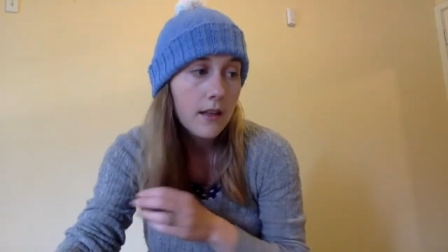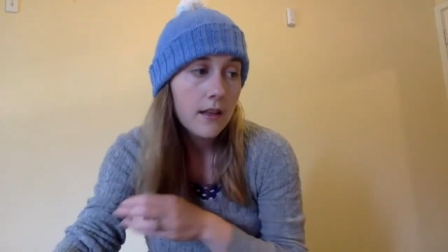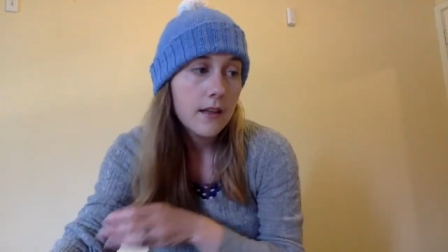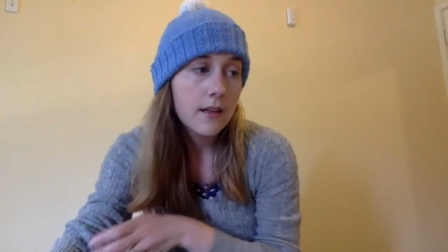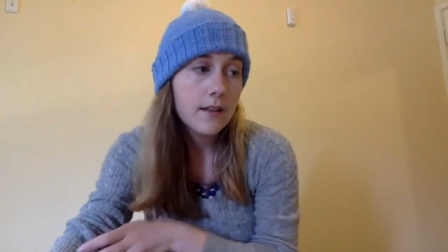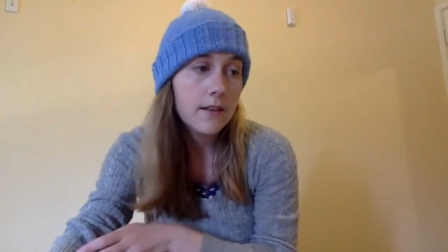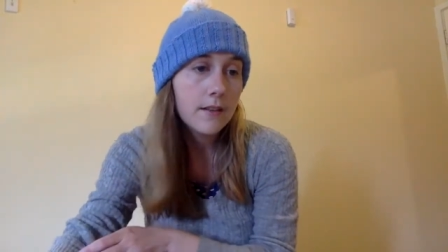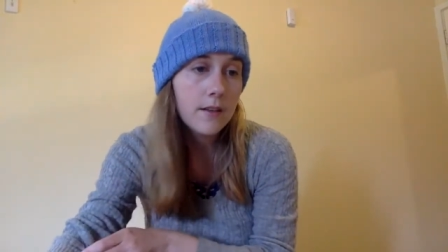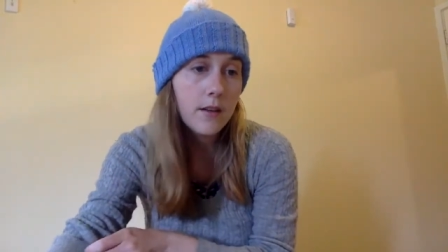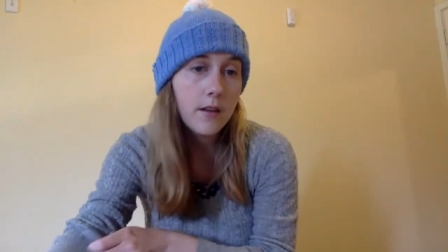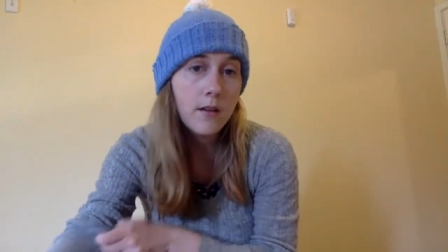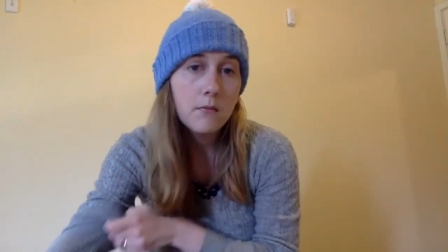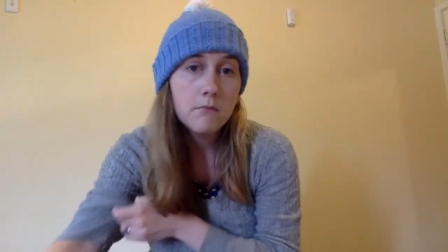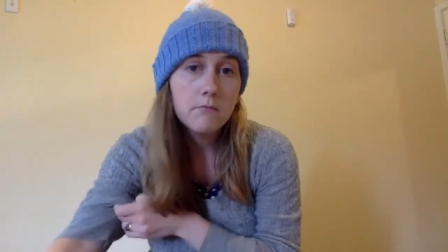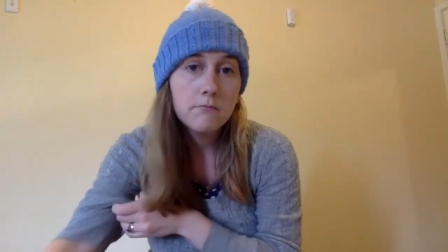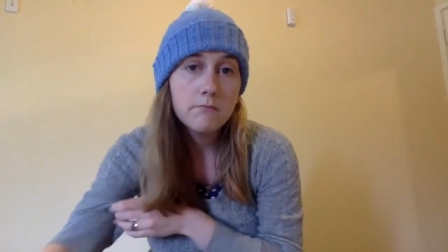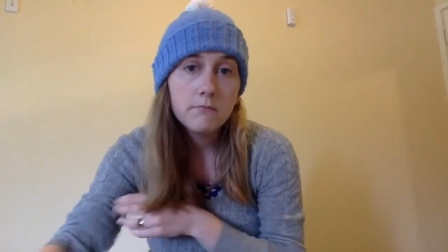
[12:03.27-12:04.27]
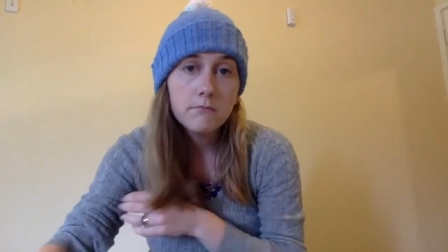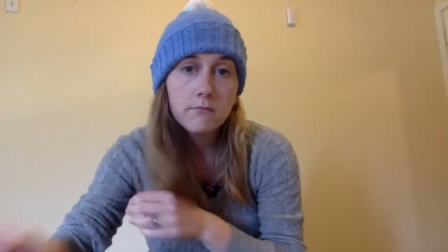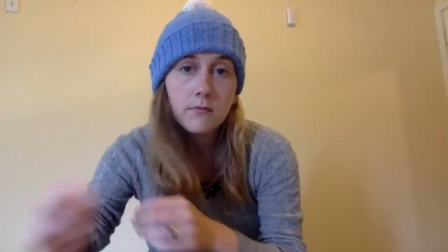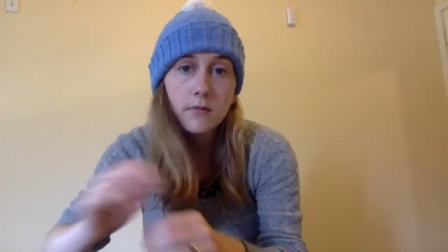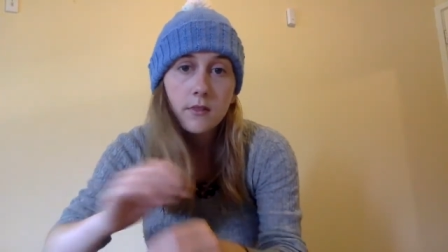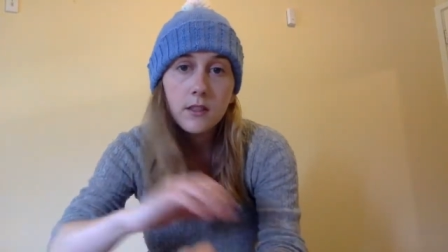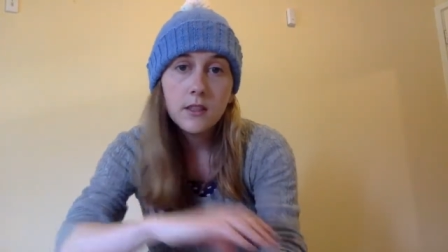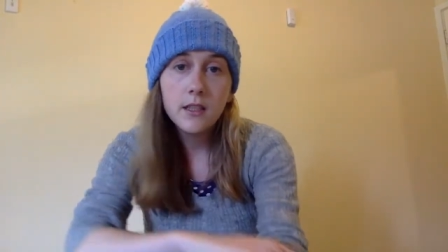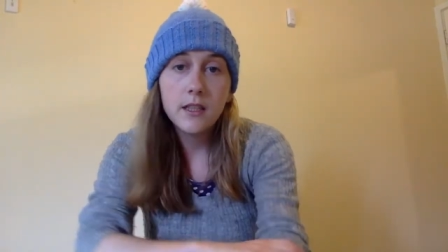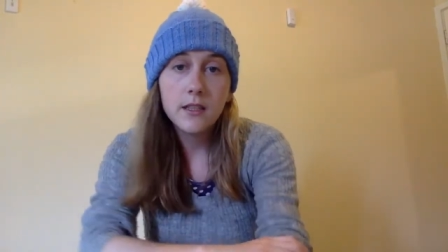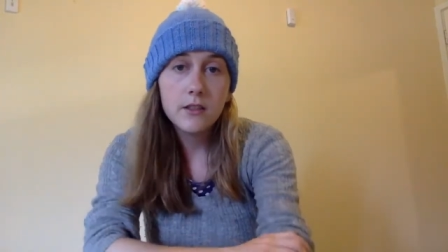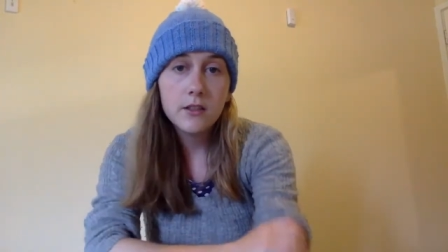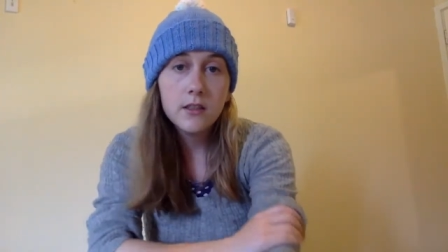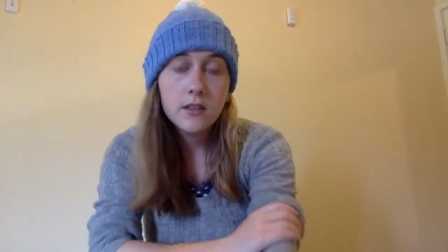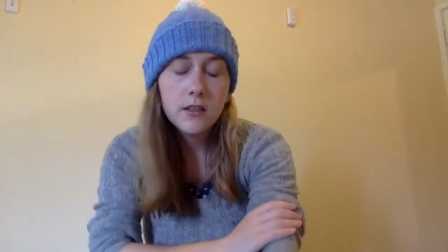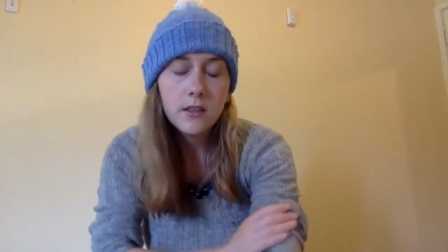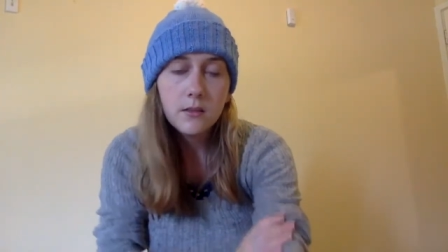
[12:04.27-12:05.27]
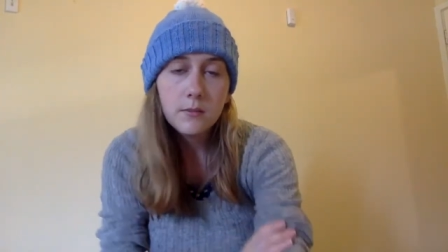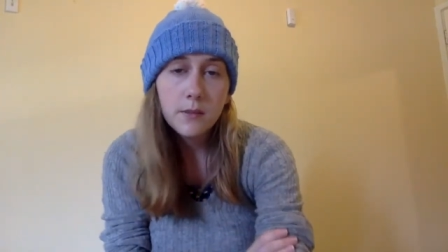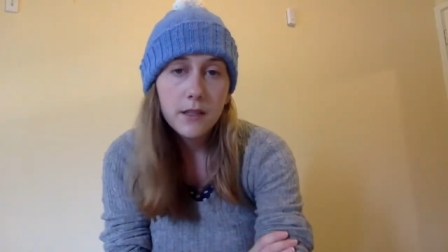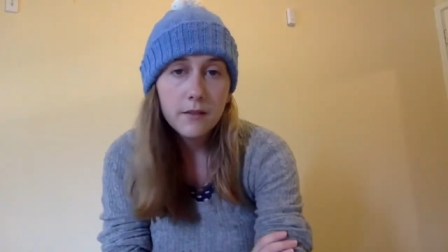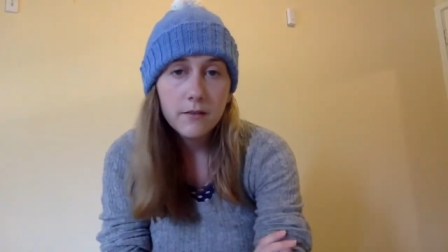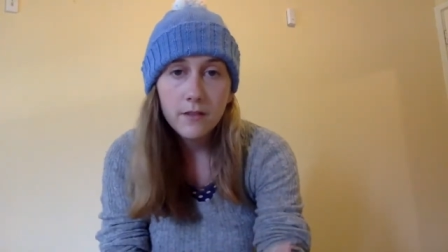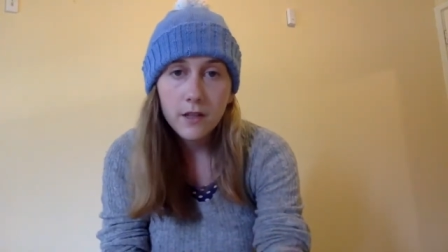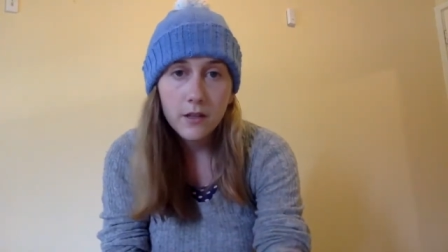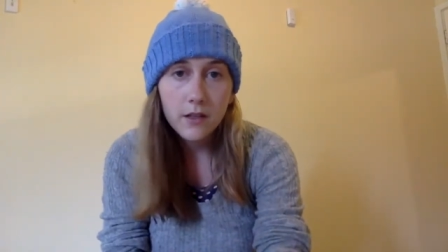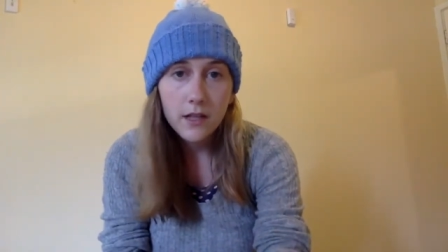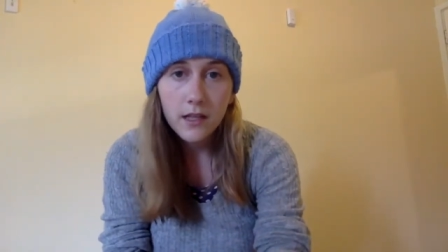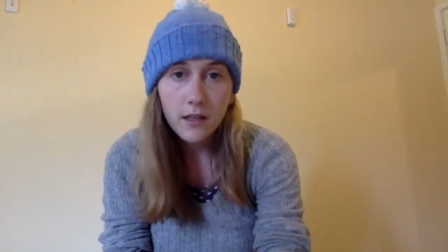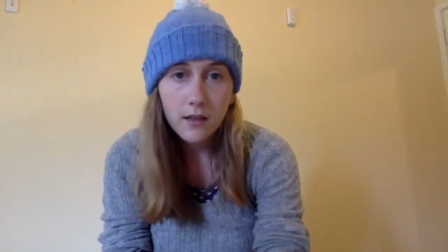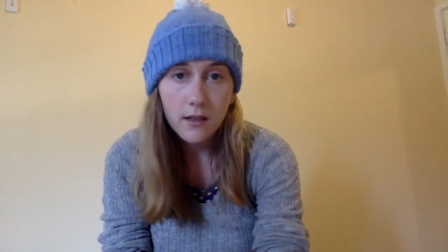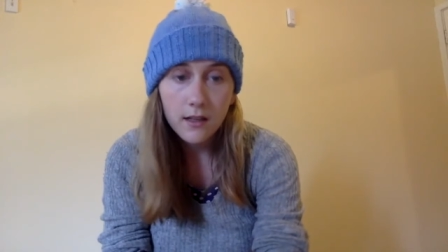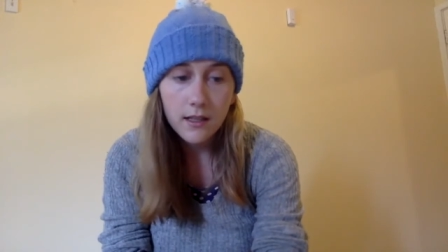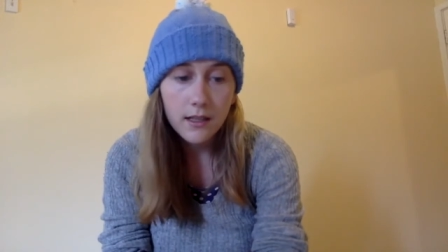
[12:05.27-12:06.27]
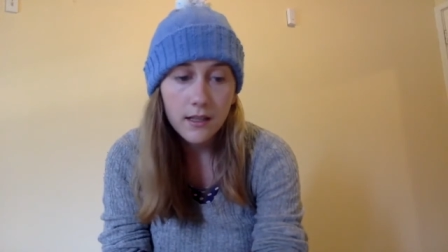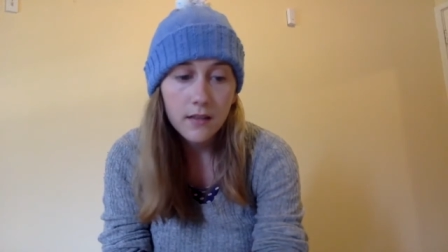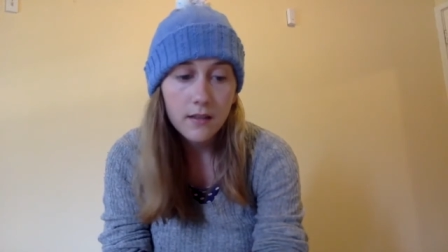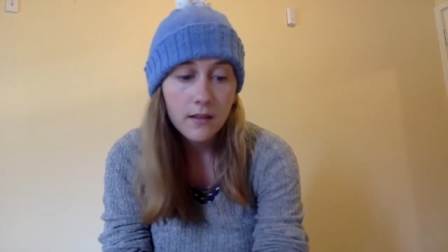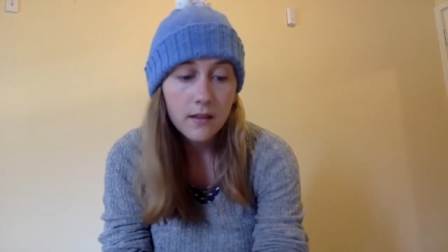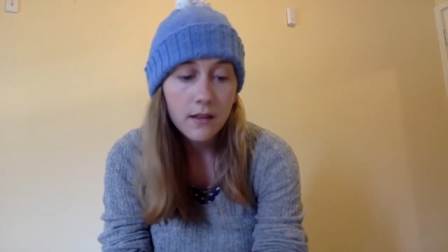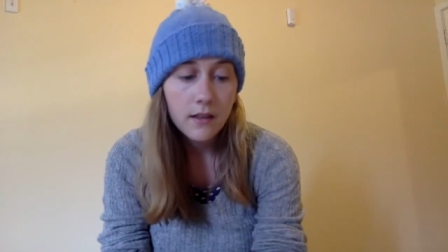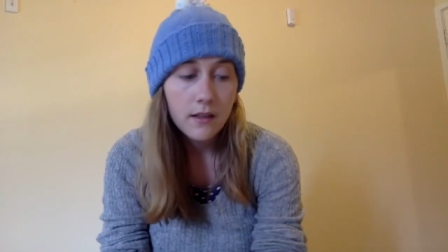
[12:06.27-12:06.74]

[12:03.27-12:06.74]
And um, yeah, she's just been very kind,